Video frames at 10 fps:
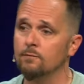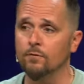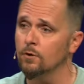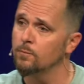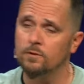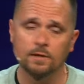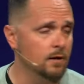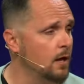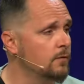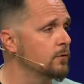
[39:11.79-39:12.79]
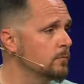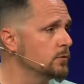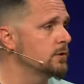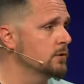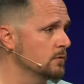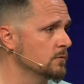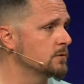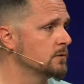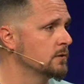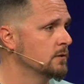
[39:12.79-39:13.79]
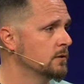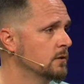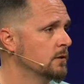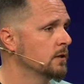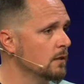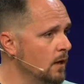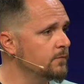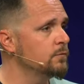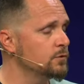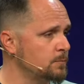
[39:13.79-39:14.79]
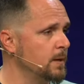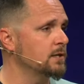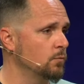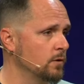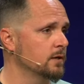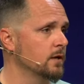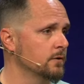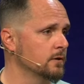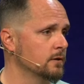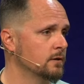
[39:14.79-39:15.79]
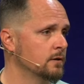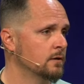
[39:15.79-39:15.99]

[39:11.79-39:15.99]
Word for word: in verbal and nonverbal cues. Love and respect one another.